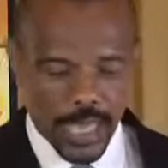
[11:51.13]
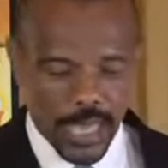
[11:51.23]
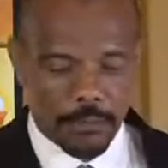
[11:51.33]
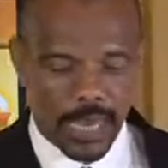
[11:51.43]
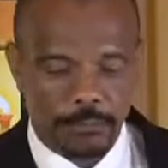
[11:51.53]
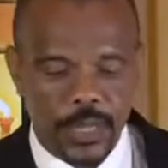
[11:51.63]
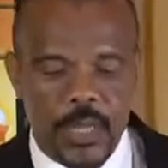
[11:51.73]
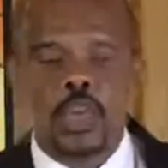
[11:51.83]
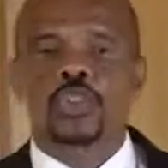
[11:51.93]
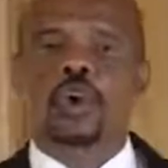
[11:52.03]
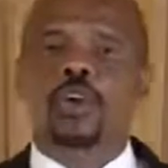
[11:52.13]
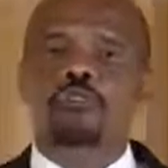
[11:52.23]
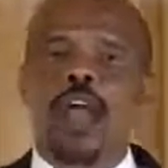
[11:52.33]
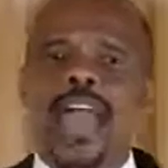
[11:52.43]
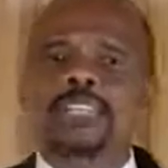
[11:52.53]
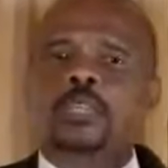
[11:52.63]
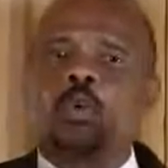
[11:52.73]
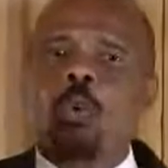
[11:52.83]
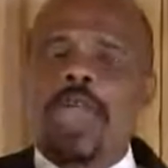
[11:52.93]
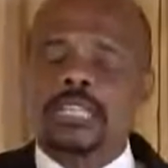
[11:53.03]
Amen. So Christ
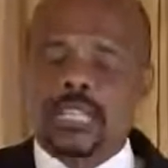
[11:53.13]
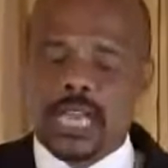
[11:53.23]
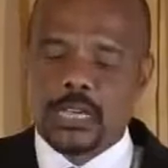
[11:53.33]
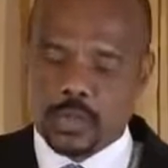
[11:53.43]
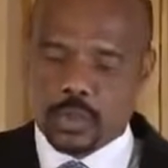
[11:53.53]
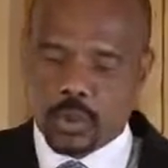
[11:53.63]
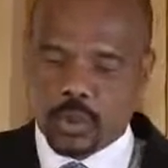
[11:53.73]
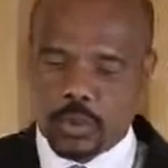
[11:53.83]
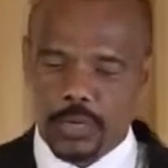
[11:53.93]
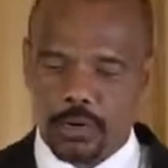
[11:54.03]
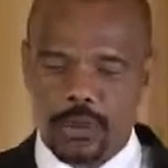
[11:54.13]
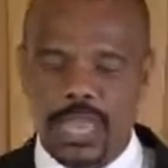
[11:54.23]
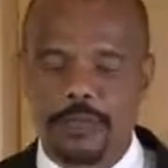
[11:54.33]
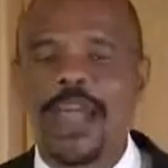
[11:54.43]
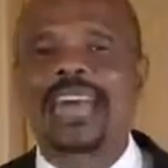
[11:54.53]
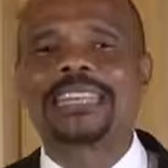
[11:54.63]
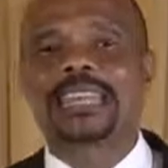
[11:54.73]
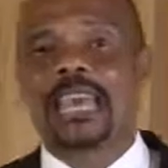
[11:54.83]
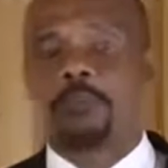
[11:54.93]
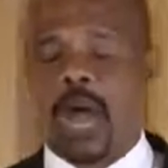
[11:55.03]
went into the grave and
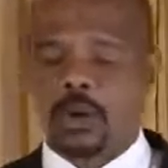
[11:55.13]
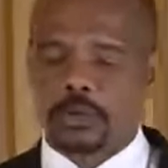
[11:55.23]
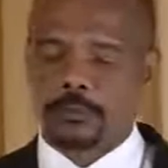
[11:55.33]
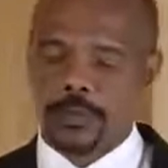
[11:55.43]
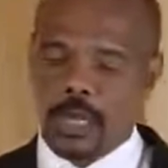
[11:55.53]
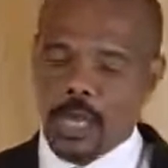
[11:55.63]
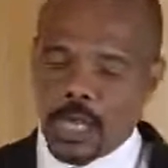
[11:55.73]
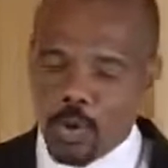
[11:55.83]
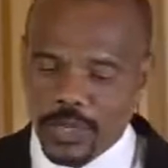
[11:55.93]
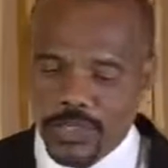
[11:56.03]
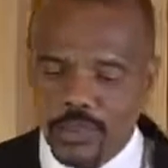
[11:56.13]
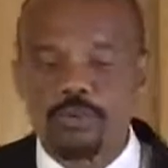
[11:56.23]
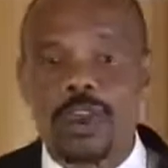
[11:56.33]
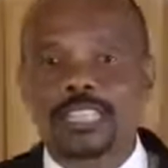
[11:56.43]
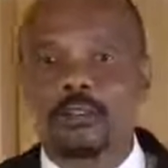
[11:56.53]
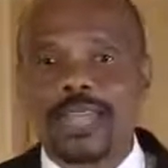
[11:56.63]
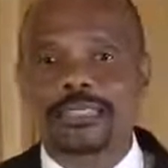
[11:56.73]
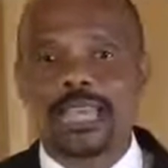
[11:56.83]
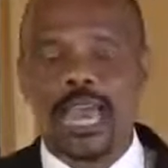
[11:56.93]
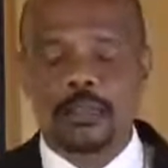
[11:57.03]
came out. He was
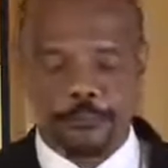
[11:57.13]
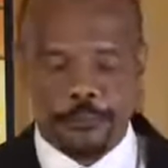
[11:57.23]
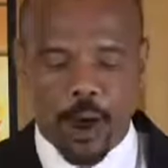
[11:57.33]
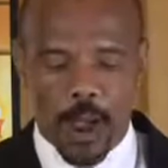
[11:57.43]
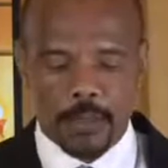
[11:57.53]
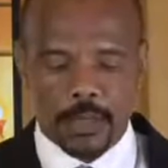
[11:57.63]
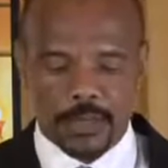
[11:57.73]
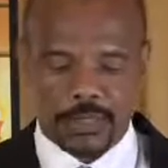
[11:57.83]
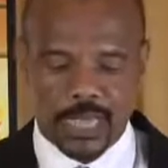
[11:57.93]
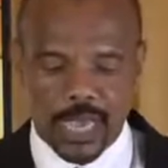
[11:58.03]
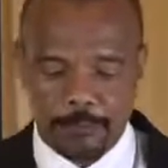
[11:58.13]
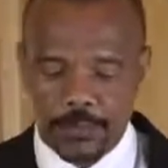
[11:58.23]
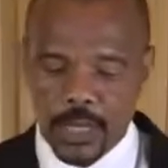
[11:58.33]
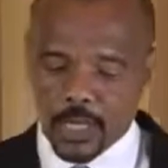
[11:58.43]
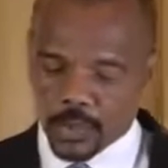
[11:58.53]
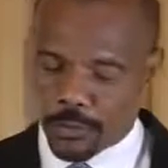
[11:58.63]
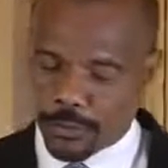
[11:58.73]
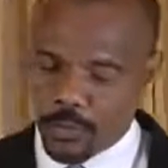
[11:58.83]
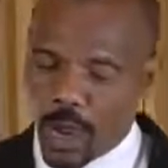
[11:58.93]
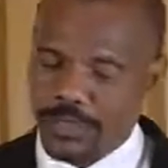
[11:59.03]
resurrected from the dead. So
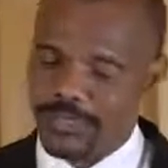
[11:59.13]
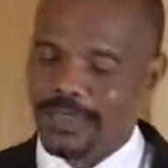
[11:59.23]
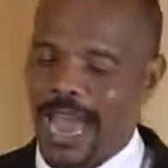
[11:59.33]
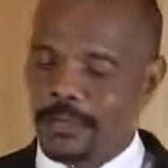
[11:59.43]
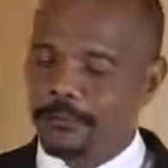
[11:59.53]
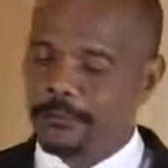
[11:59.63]
throughout his life,